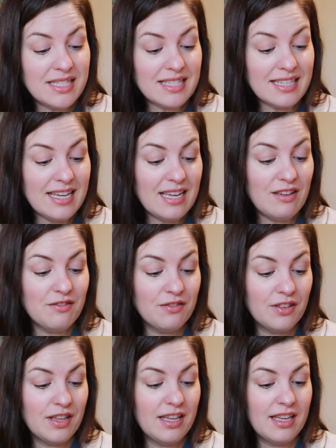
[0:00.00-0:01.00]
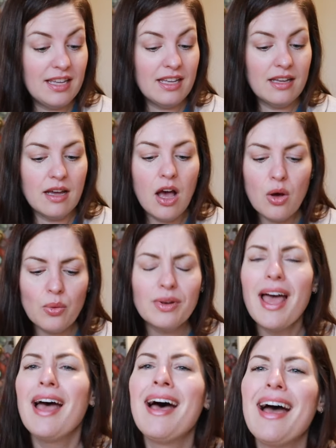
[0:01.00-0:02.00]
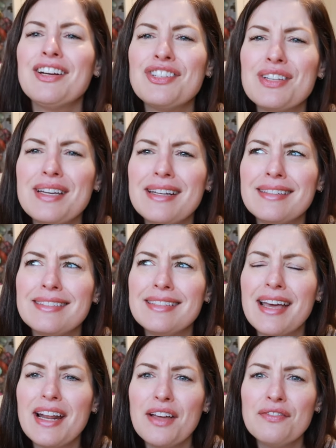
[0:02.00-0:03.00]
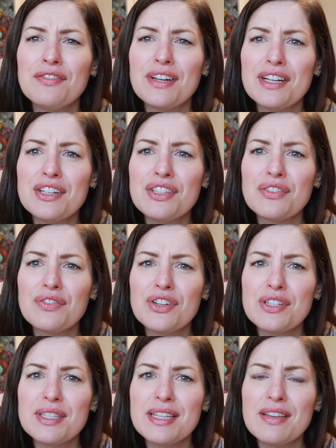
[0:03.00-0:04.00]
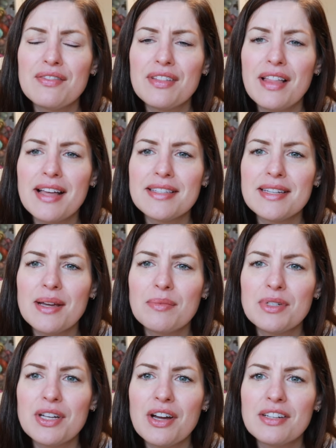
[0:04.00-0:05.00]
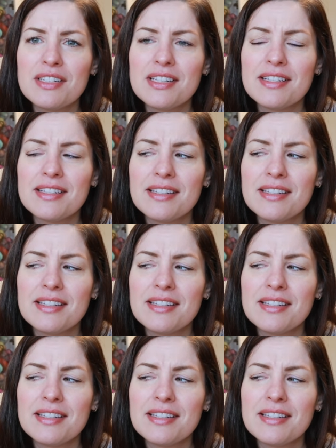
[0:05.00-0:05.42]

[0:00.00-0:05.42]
sleeve, oh, actually, had I finished the first sleeve the last time we talked?